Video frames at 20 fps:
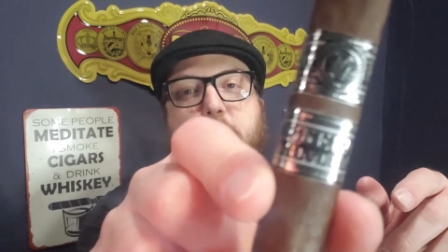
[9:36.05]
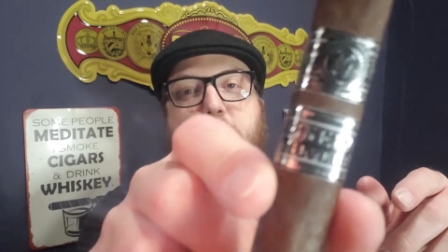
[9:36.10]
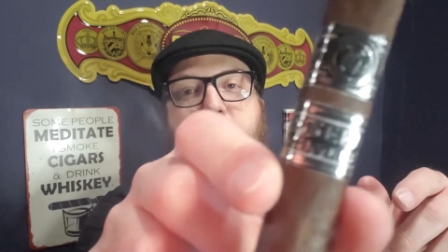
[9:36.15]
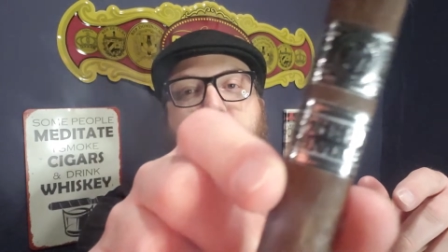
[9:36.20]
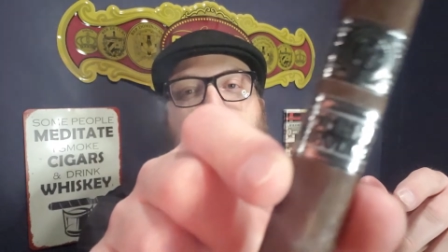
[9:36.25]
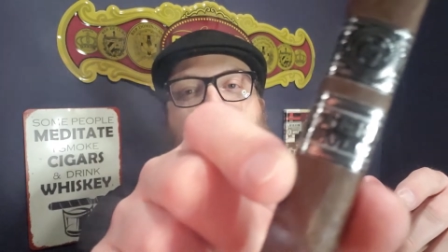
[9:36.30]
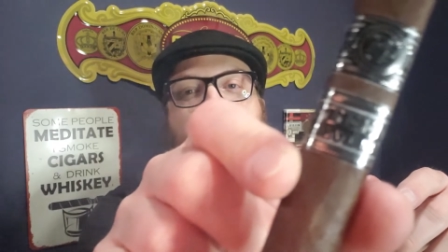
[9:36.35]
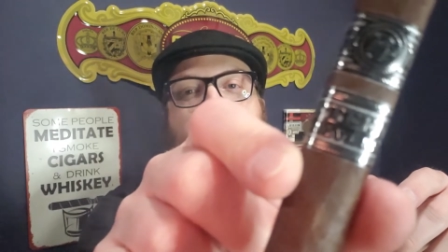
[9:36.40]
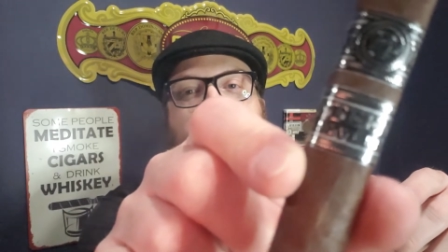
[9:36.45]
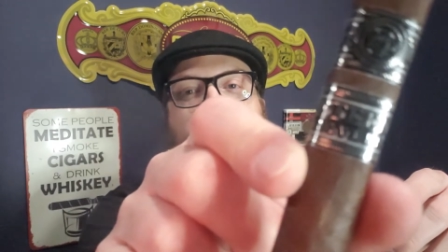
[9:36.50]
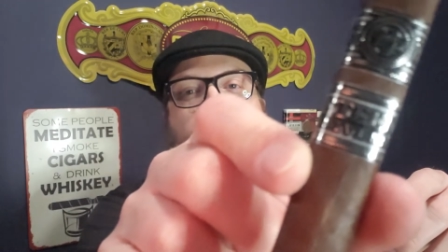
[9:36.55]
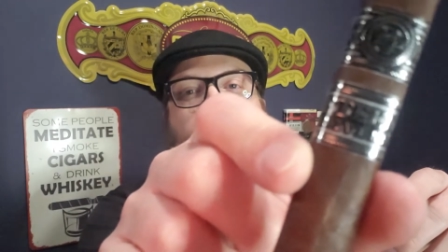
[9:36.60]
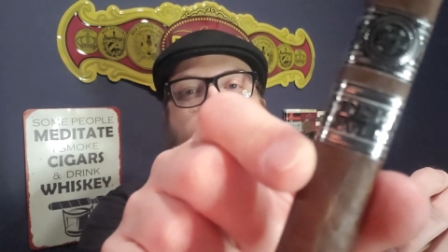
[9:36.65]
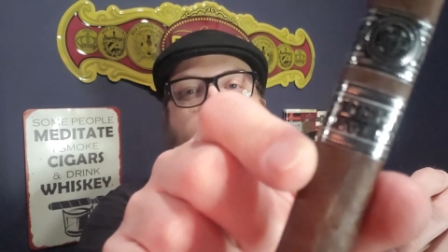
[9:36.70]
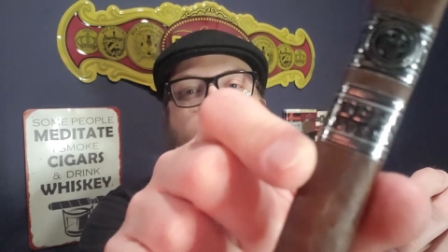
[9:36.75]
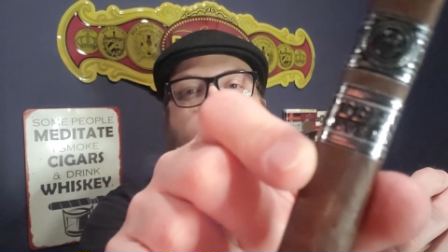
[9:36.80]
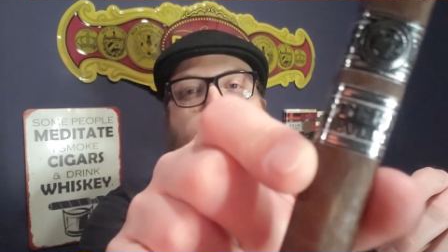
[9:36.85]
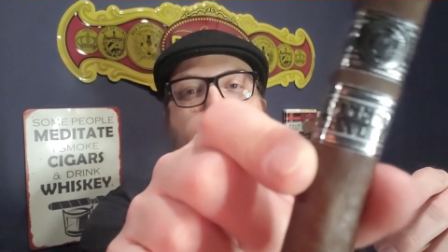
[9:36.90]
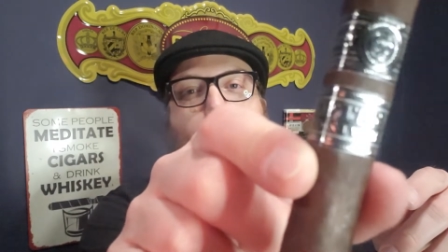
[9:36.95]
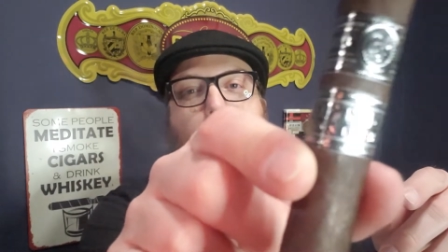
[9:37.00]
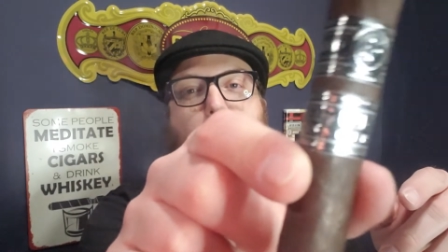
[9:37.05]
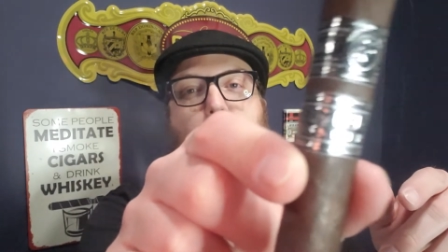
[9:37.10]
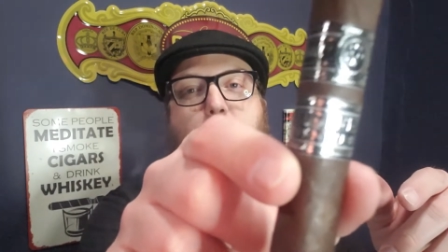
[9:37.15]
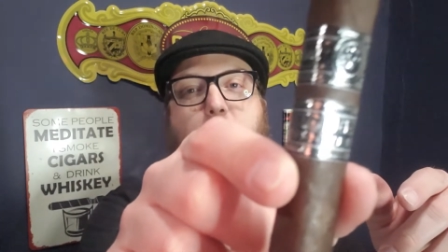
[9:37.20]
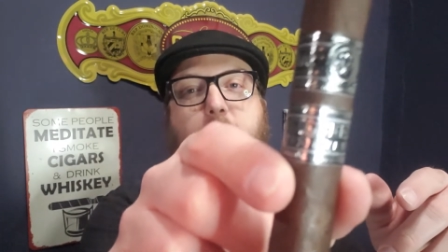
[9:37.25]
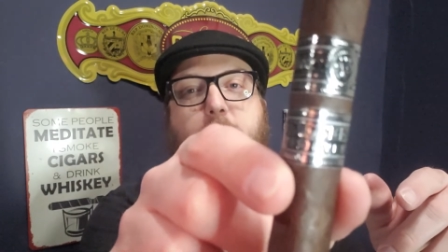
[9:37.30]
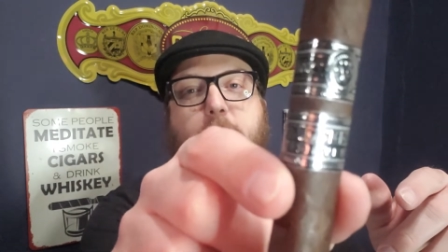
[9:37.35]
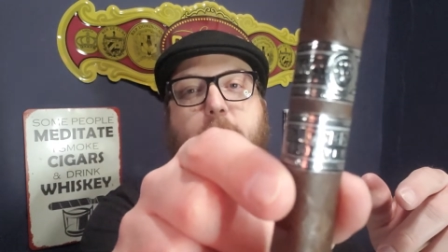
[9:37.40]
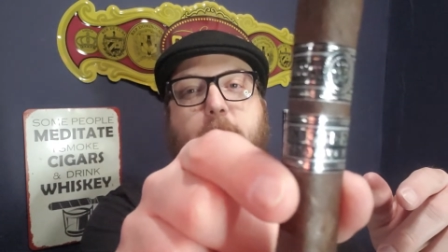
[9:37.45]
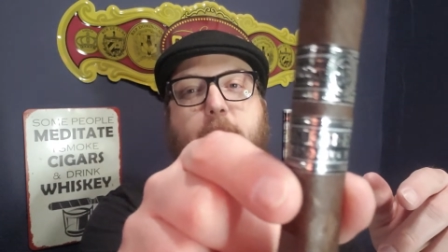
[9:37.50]
Can't
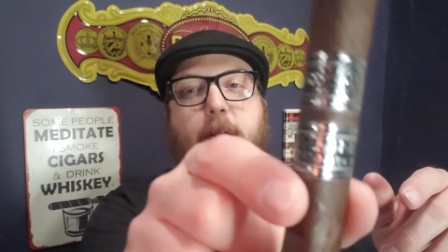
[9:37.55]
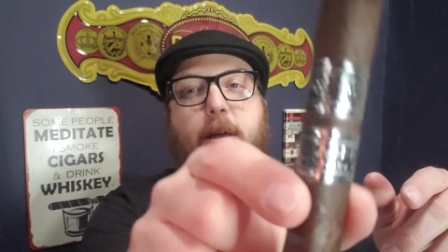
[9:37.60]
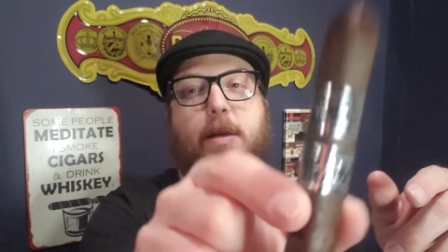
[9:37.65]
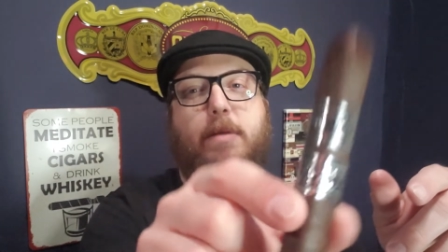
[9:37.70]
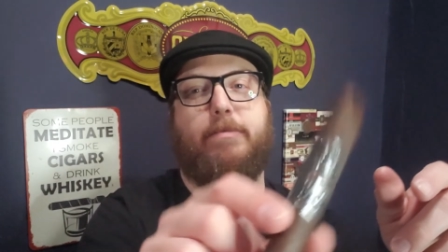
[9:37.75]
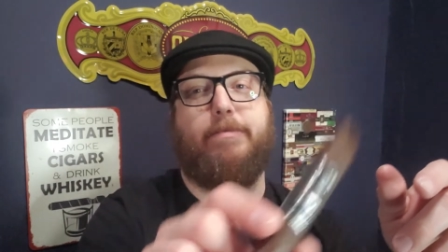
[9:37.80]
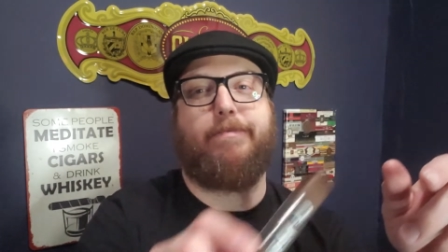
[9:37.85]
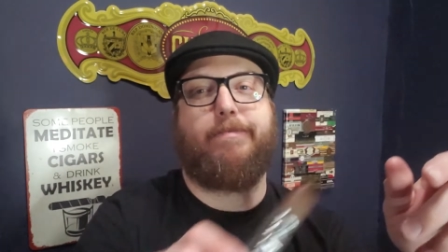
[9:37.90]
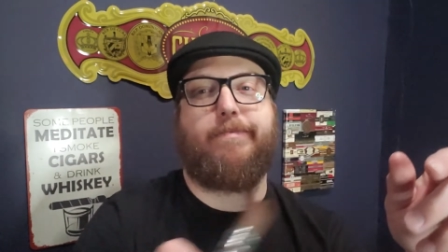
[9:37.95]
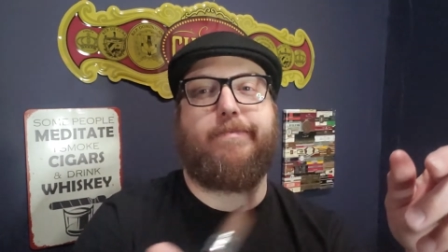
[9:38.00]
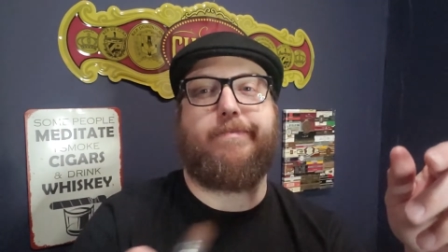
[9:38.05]
quite see it.